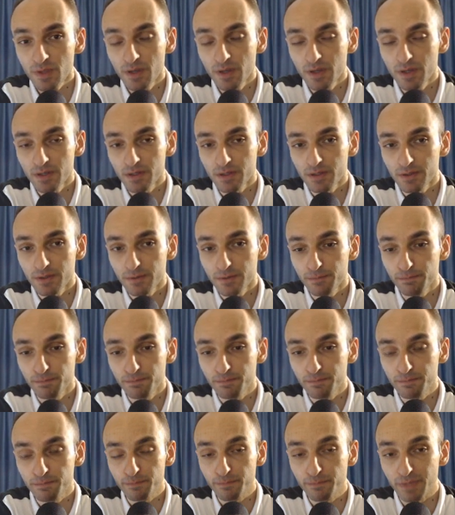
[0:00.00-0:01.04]
uh,
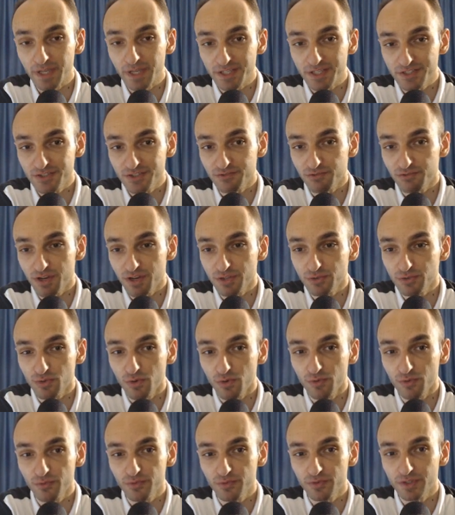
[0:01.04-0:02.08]
black's threat
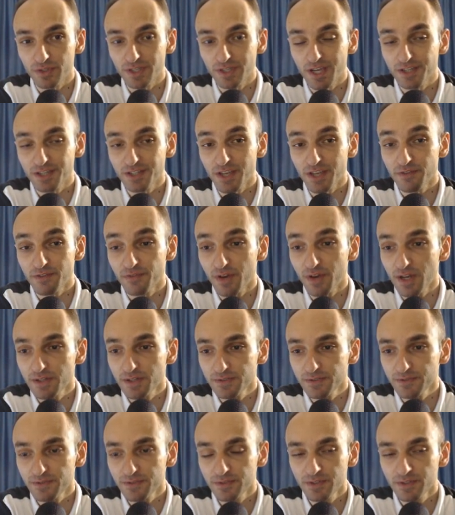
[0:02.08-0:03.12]
of knight
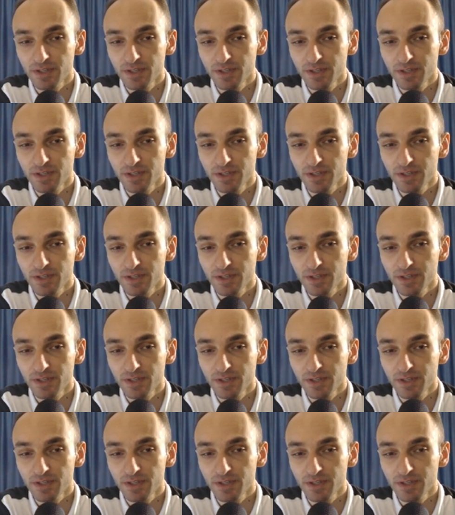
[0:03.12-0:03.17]
a5,